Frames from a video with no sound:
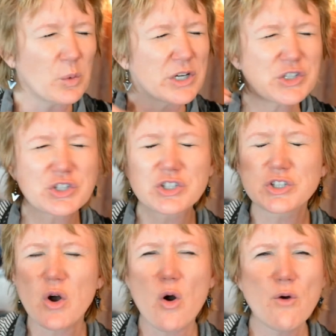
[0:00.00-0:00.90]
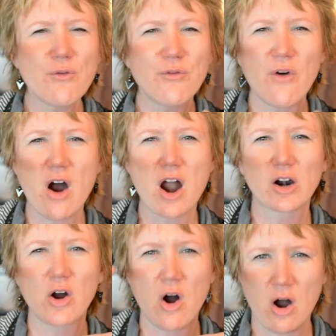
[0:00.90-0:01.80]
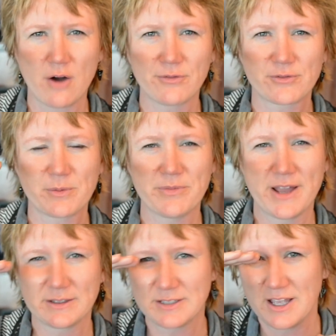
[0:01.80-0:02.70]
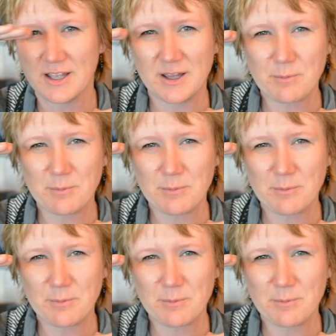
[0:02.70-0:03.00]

We're so far off from that